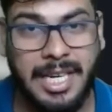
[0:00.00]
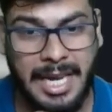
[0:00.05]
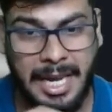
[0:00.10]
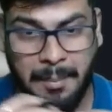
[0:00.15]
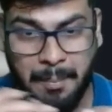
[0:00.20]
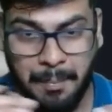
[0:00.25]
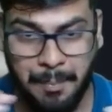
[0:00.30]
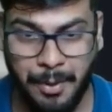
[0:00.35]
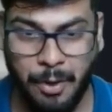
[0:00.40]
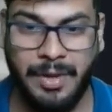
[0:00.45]

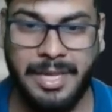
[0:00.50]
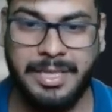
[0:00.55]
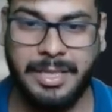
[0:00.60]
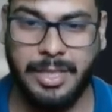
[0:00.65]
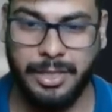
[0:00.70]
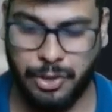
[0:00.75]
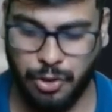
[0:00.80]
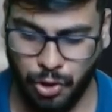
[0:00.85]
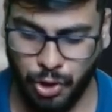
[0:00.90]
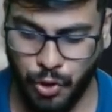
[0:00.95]
improvised the
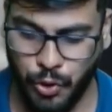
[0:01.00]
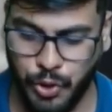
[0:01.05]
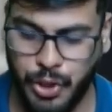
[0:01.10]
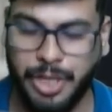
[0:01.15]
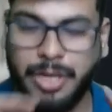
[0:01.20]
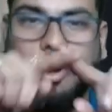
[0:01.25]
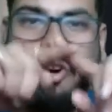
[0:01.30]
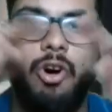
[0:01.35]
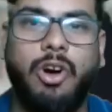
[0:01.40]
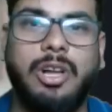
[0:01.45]

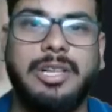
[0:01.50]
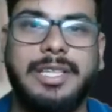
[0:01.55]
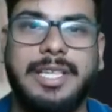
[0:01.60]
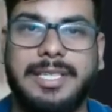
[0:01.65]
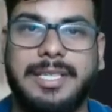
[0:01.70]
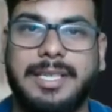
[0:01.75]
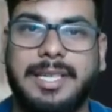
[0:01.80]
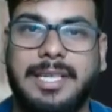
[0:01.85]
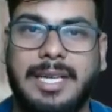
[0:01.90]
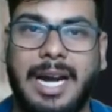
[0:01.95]
solution. All
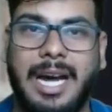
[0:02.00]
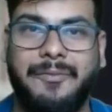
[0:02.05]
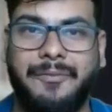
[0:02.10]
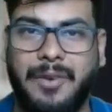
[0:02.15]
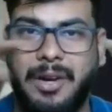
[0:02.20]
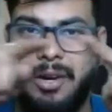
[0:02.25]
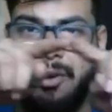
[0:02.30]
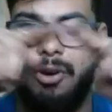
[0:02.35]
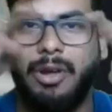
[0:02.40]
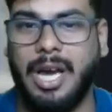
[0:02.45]
this graph
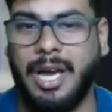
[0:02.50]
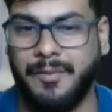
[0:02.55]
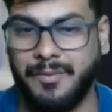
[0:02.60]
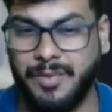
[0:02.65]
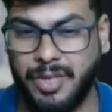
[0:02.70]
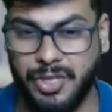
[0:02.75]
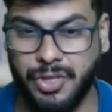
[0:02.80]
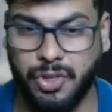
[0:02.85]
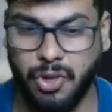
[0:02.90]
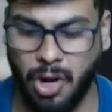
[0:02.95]
and all, I have
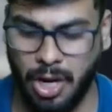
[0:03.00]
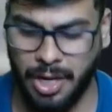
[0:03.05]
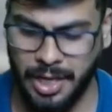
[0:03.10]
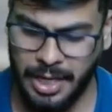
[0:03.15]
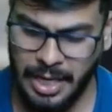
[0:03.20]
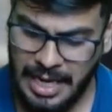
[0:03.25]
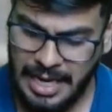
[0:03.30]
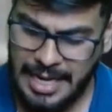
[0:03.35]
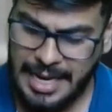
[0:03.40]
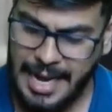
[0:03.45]
just drawn it
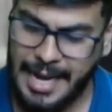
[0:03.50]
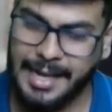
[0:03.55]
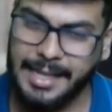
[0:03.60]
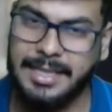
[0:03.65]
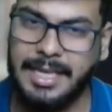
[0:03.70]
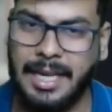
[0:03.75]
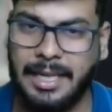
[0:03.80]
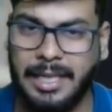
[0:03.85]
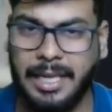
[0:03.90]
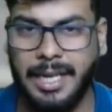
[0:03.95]

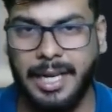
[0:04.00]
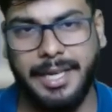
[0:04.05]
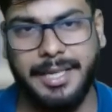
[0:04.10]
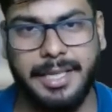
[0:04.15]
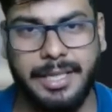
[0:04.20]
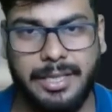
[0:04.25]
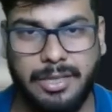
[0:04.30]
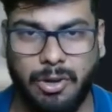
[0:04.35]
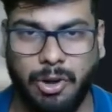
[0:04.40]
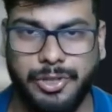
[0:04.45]
exactly like
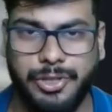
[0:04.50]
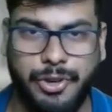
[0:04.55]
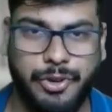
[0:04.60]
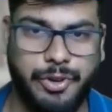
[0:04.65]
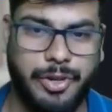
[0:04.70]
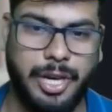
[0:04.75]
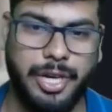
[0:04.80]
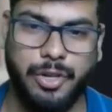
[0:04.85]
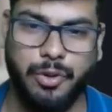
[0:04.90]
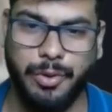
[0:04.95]
this. Also, you
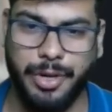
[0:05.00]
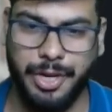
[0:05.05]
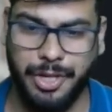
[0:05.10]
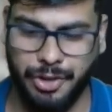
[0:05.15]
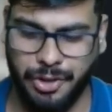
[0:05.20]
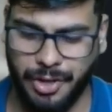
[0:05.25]
can do it in your